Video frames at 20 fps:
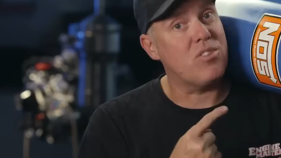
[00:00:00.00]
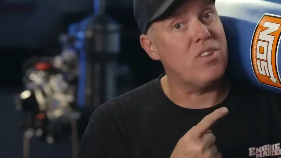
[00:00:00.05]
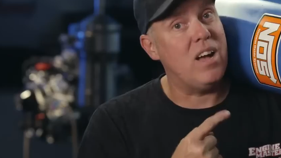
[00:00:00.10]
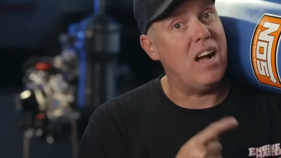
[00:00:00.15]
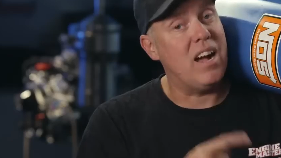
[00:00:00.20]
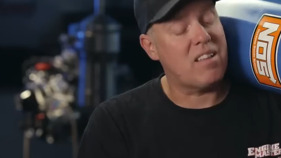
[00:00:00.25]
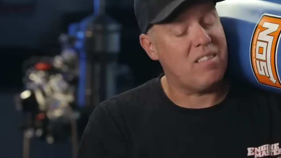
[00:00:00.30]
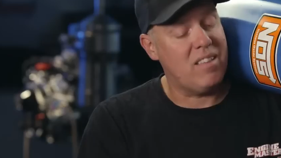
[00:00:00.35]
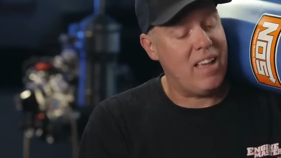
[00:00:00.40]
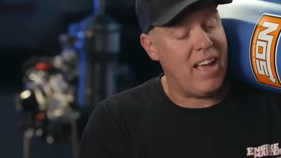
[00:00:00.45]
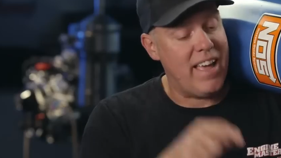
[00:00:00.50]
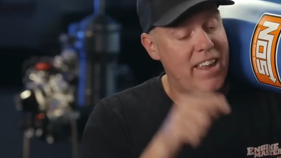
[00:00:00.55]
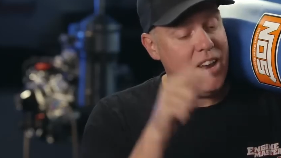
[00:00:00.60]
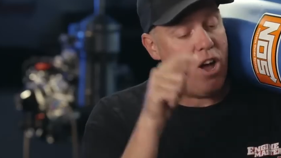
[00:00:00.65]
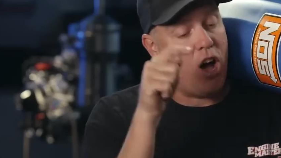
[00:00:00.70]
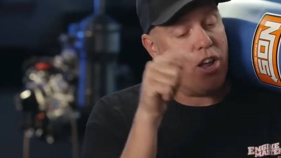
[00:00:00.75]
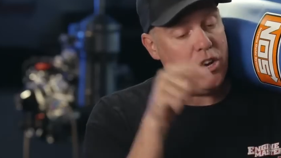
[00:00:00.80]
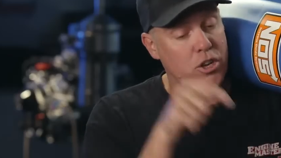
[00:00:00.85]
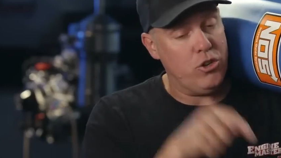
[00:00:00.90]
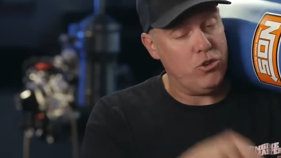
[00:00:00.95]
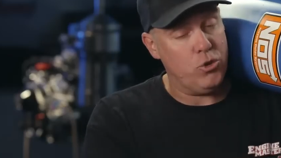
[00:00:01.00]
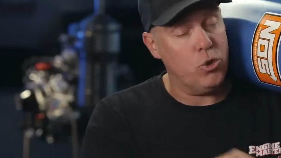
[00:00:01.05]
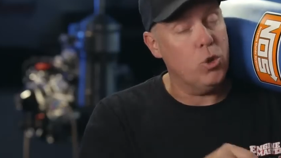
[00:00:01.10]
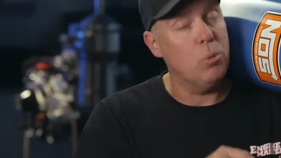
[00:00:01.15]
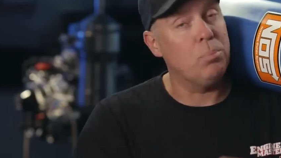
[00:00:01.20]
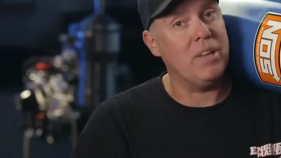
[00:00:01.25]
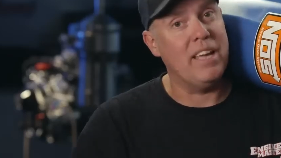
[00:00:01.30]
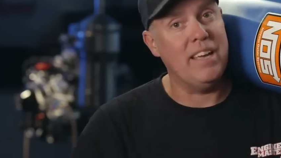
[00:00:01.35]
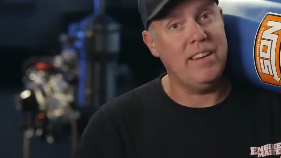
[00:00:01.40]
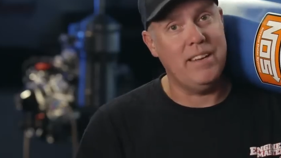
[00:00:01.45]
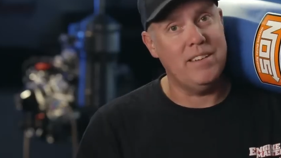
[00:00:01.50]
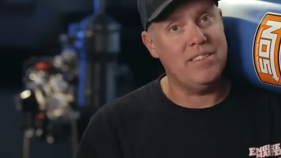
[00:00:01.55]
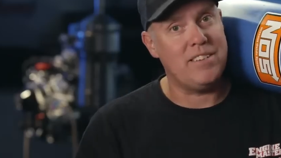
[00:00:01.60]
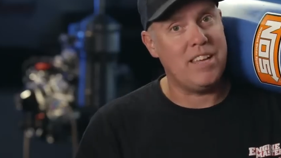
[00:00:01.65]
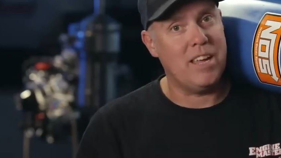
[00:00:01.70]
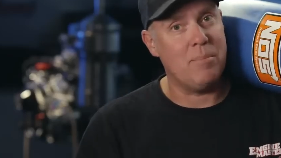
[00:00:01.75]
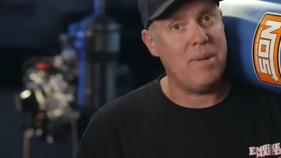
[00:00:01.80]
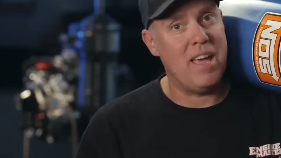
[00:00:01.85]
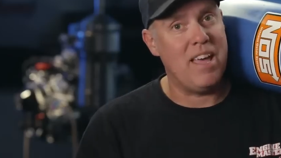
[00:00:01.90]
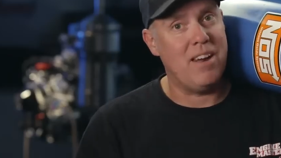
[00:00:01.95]
oxide on a dual plane
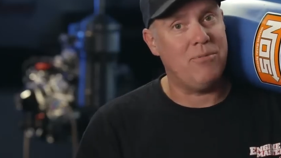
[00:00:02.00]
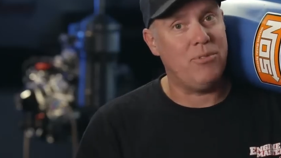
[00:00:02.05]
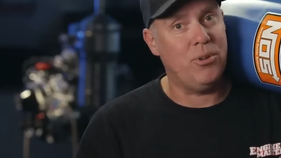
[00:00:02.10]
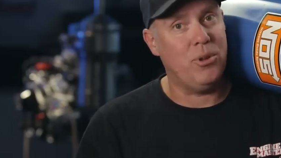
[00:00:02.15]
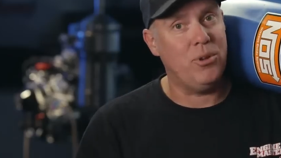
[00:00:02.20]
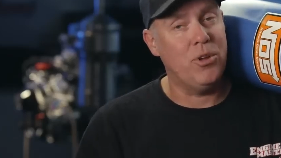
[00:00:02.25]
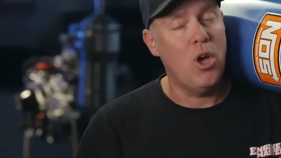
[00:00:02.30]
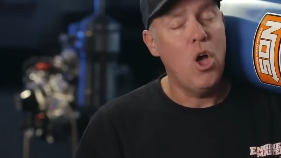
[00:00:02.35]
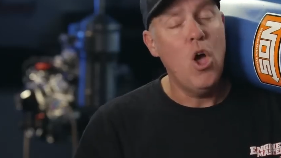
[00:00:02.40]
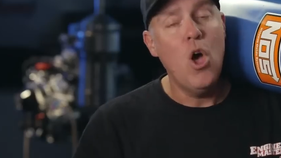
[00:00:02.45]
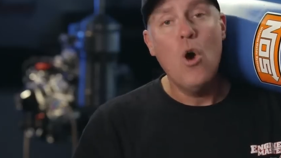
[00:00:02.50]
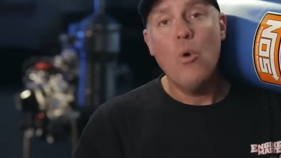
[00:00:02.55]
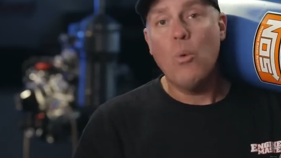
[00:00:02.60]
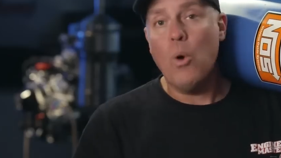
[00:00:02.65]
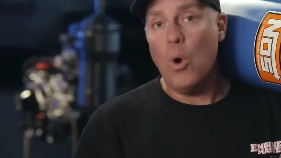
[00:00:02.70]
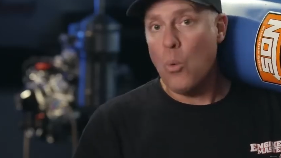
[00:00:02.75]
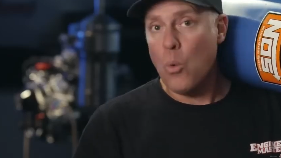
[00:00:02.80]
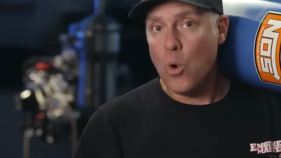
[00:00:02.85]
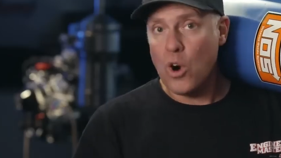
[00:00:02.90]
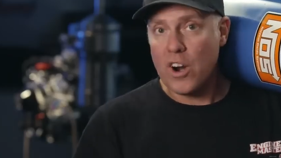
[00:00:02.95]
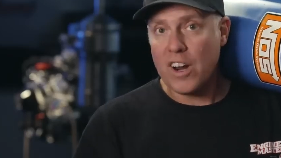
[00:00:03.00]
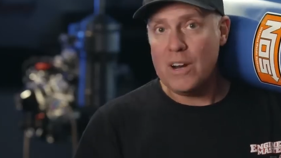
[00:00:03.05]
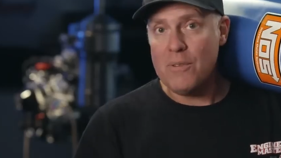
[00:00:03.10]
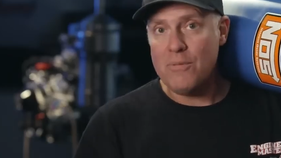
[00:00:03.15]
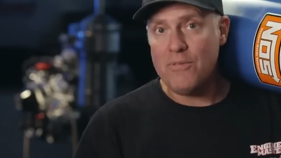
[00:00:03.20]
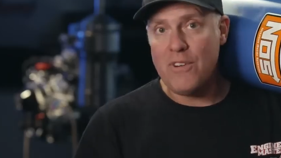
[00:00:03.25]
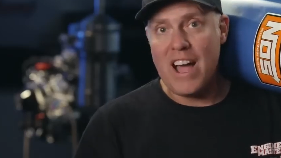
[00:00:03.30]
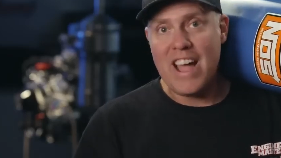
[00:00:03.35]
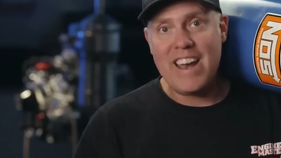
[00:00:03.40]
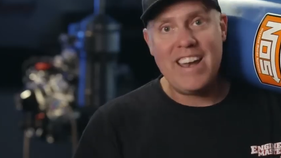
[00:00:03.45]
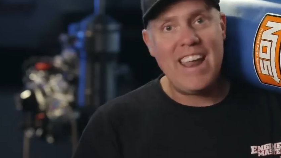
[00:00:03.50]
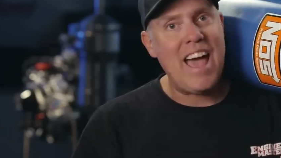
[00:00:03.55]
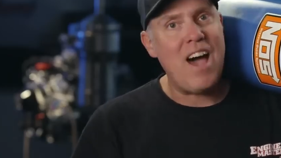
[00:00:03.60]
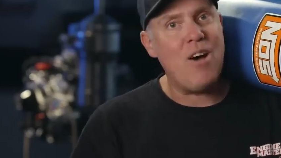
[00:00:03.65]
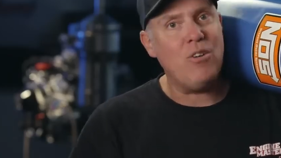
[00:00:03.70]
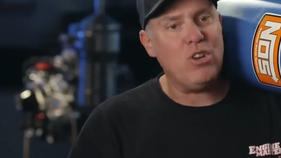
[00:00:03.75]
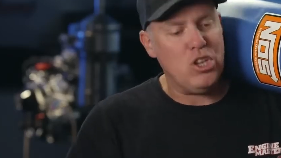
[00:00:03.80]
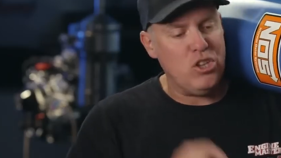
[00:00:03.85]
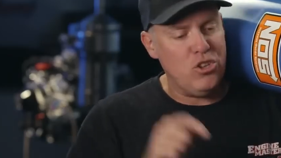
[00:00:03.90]
intake manifold? Well, we're gonna find out